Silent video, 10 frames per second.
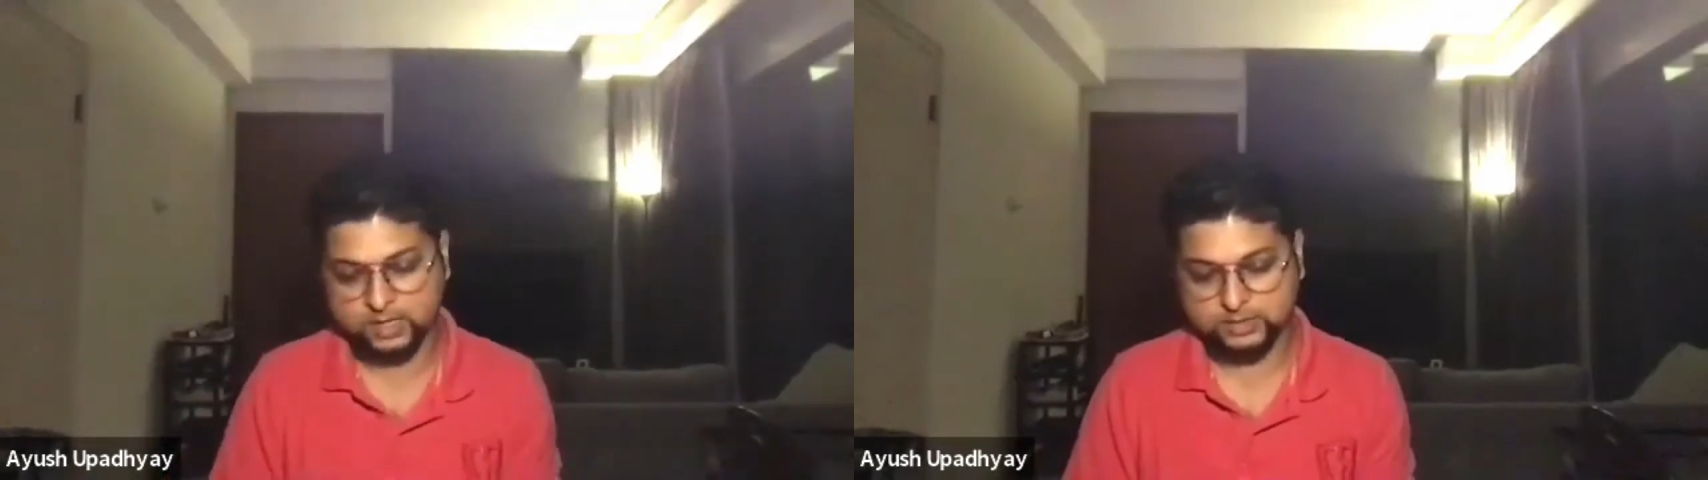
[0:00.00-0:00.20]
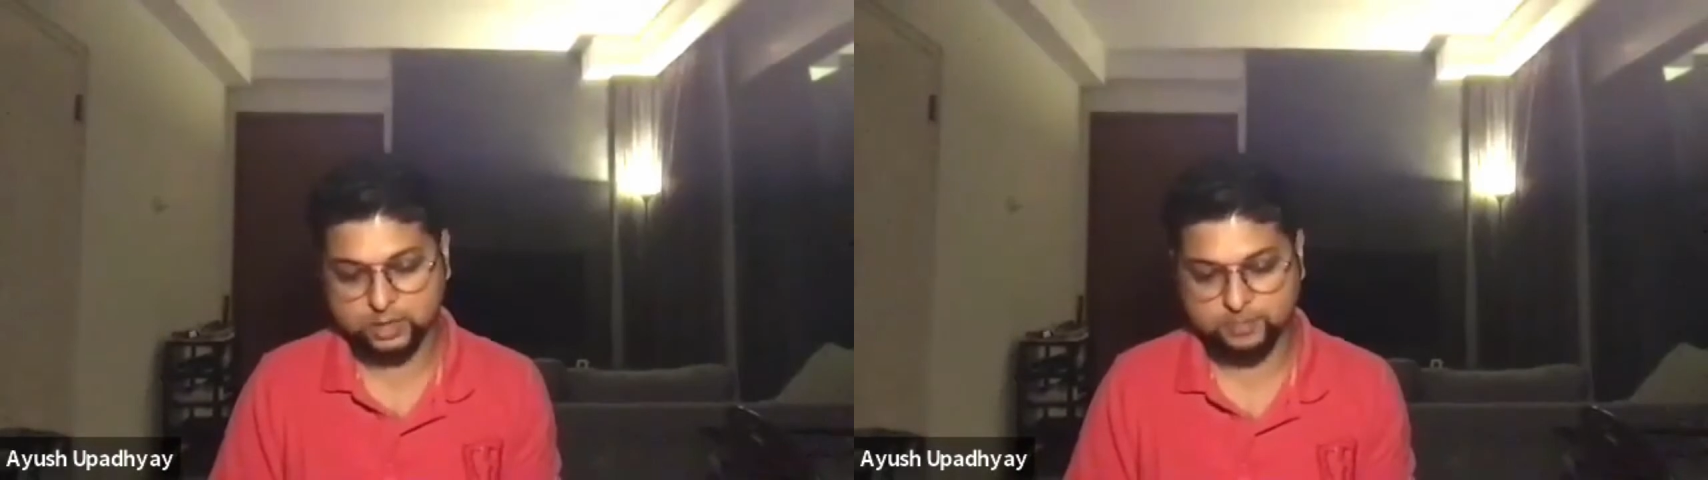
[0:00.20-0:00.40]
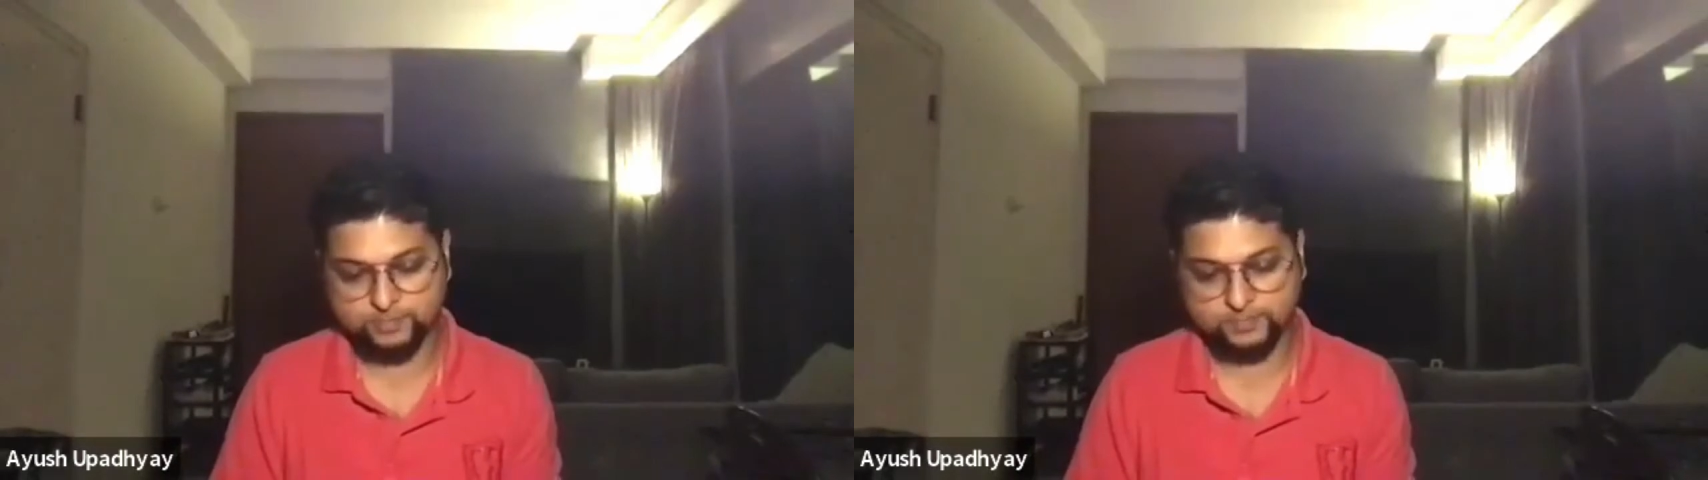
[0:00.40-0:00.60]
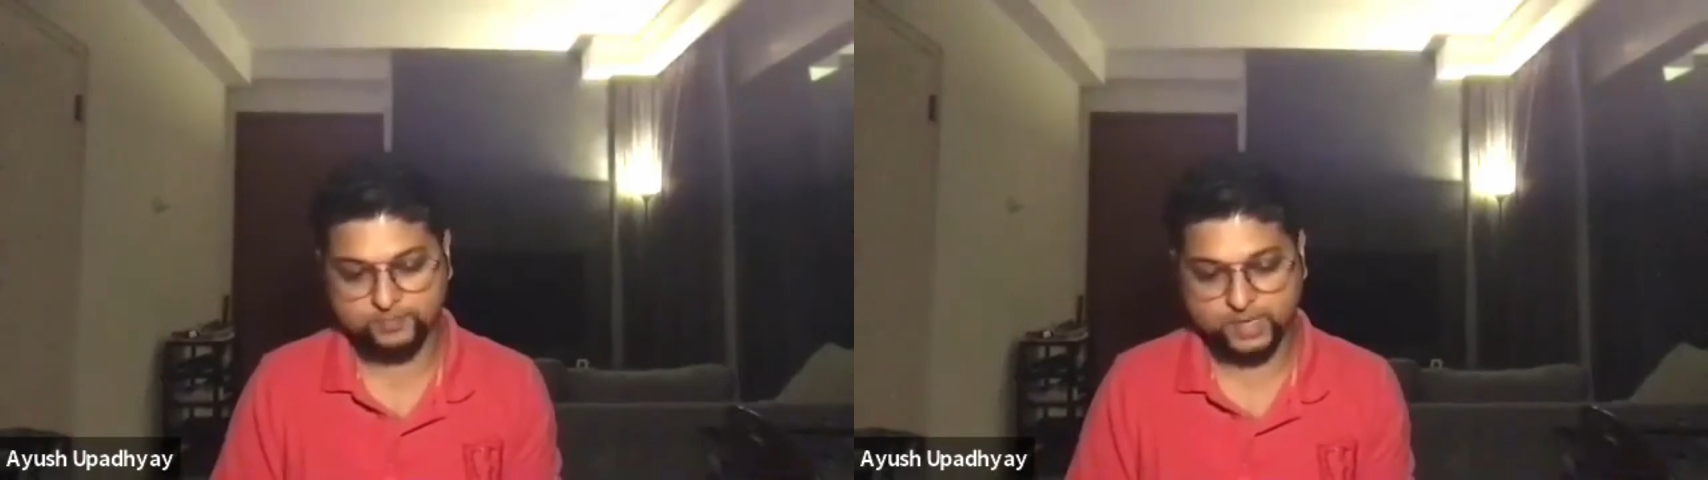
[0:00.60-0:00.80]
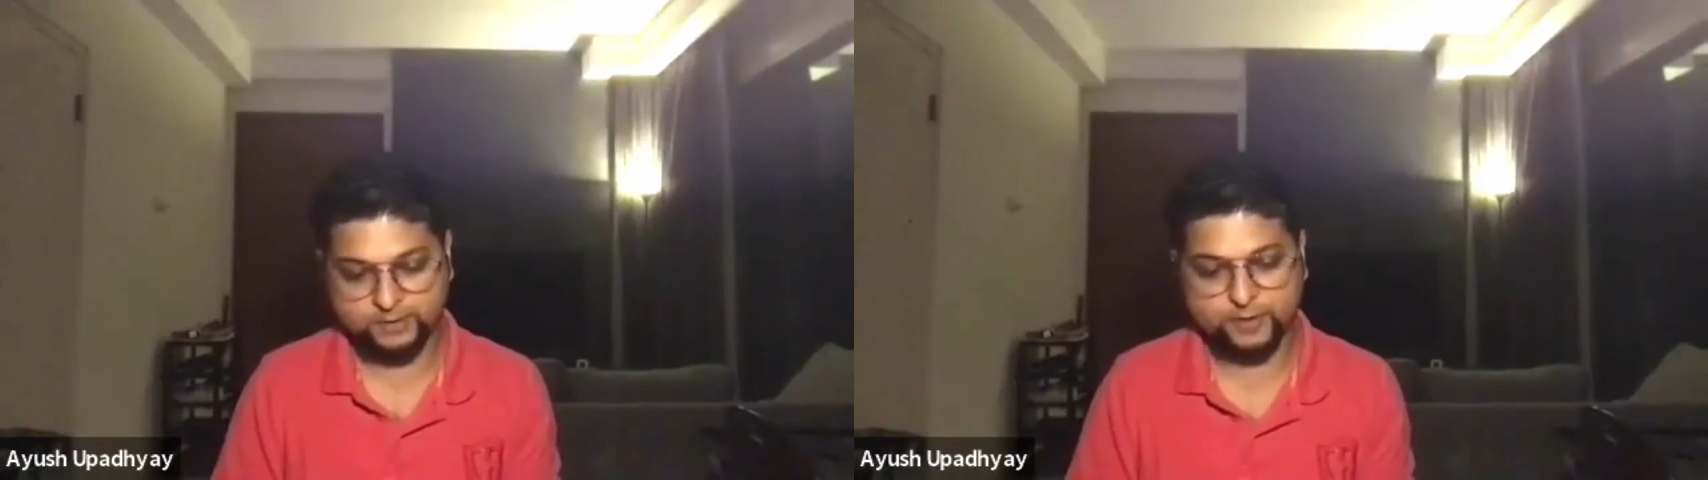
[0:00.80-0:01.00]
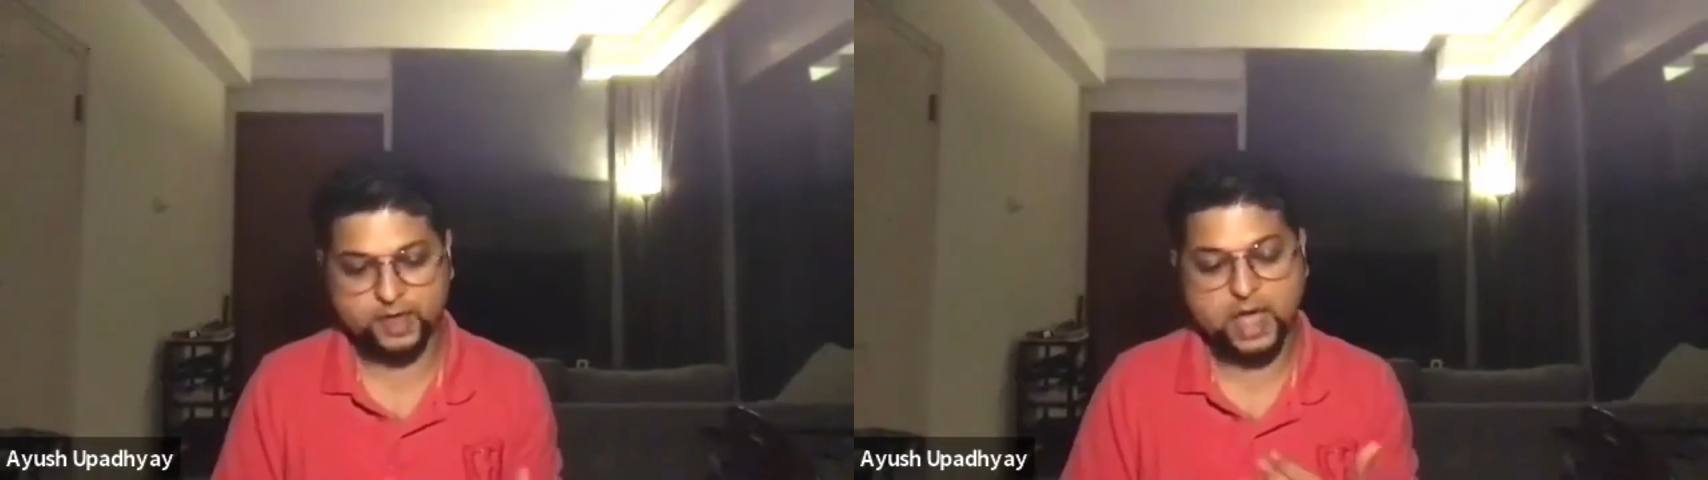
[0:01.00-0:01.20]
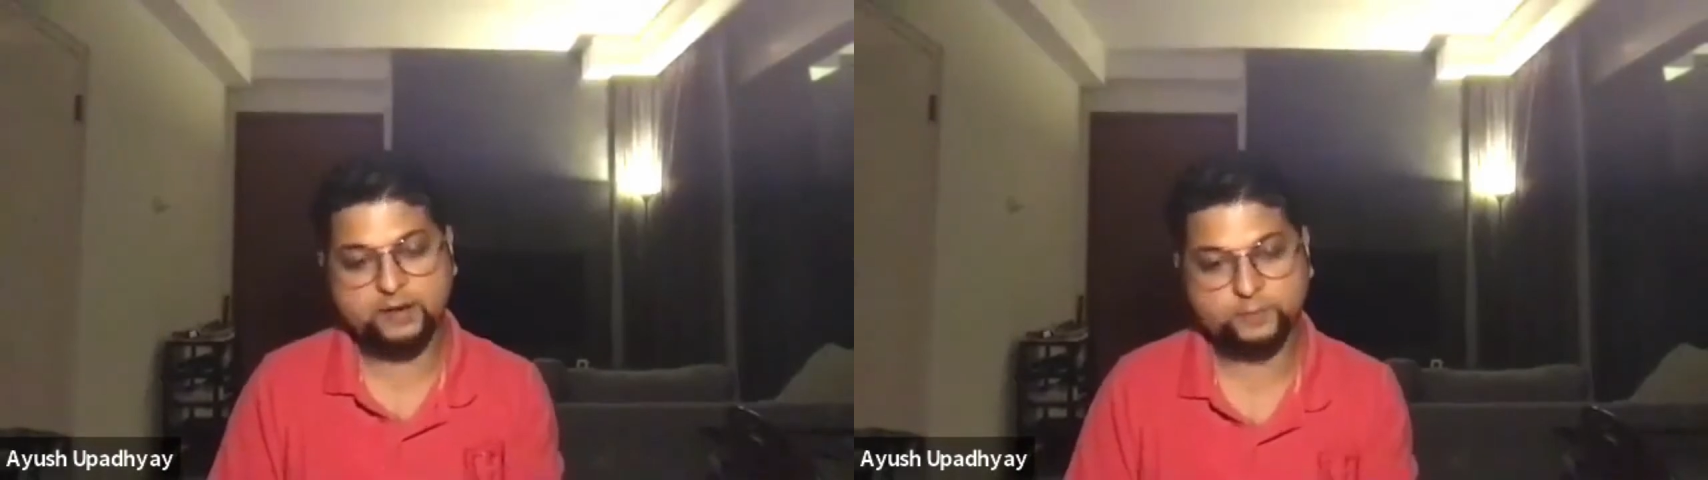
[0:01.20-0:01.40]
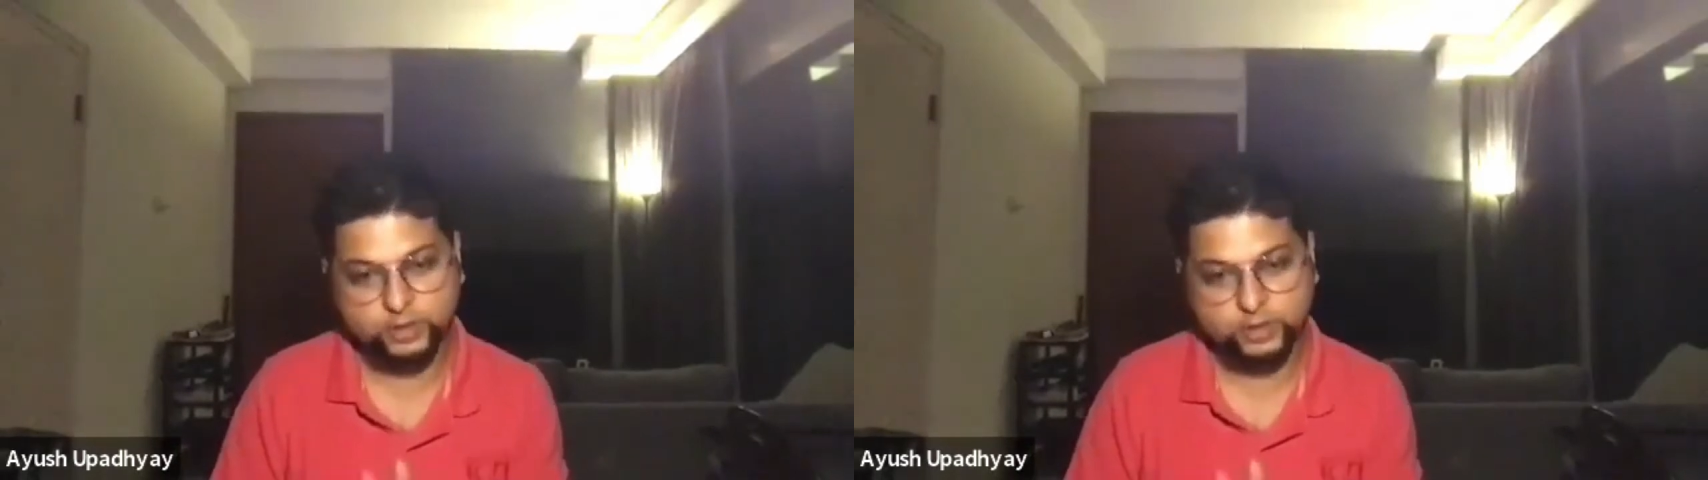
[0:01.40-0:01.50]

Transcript: So if I have